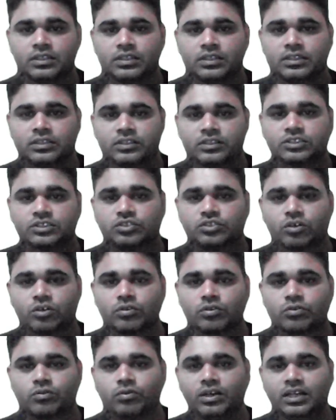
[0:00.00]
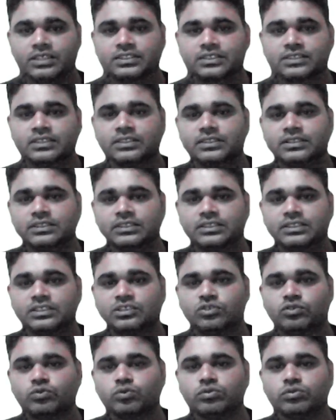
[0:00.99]
The circulation
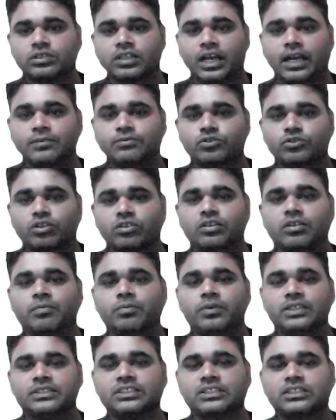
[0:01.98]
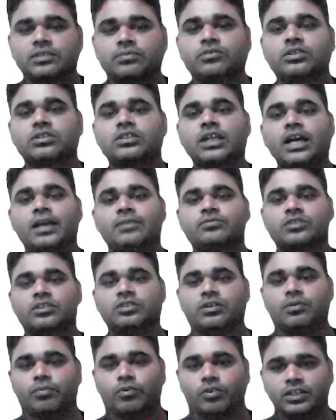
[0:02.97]
is two types on the basis of the types of
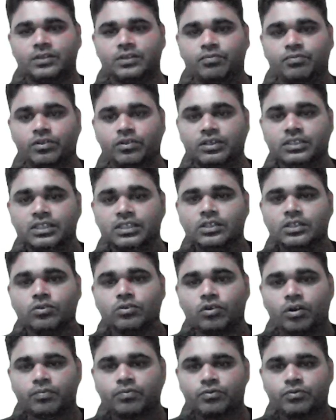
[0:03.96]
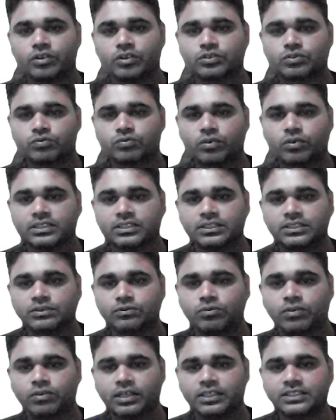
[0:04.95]
the body fluid. Of course,
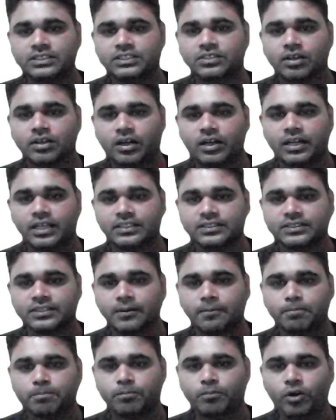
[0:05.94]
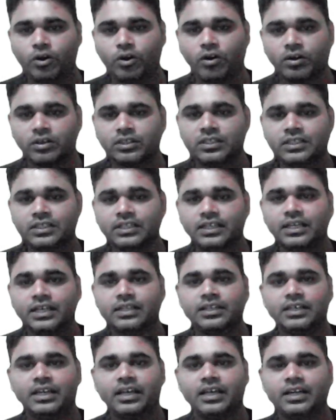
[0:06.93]
one is called as the blood
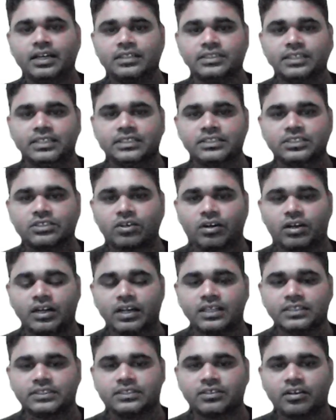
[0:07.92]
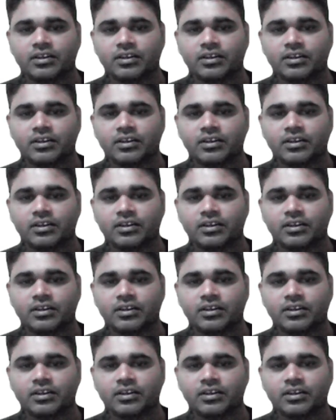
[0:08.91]
and another is called as the